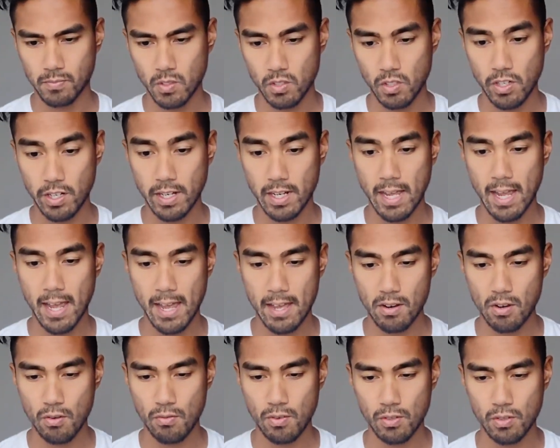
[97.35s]
So you're going to
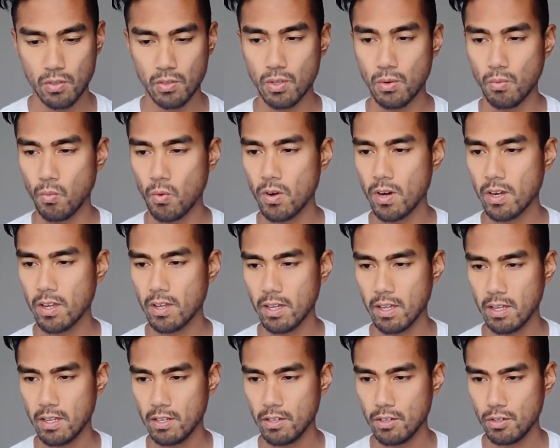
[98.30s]
head over to the
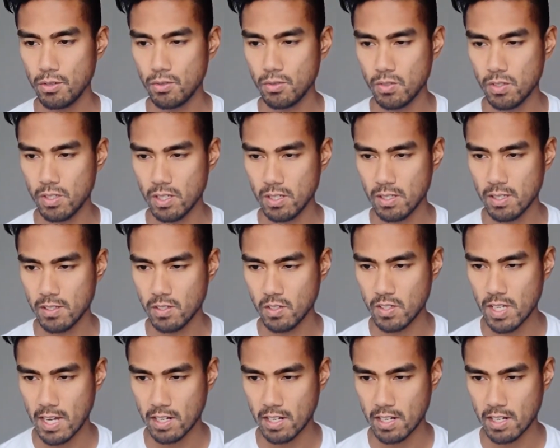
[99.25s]
Work in New Zealand